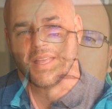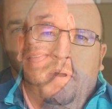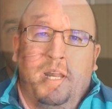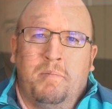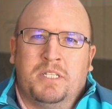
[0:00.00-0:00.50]

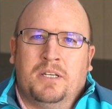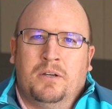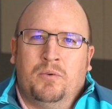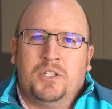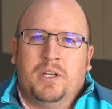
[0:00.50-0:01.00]
My name is
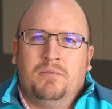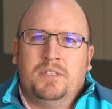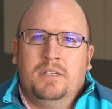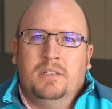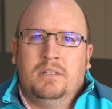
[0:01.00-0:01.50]
Rich
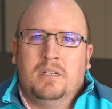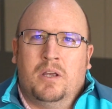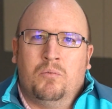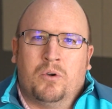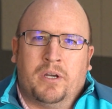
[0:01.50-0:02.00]
Edwilson. I
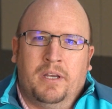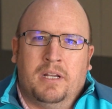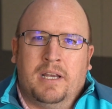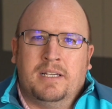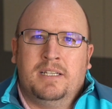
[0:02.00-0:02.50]
work in
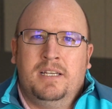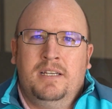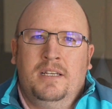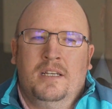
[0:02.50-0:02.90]
IT.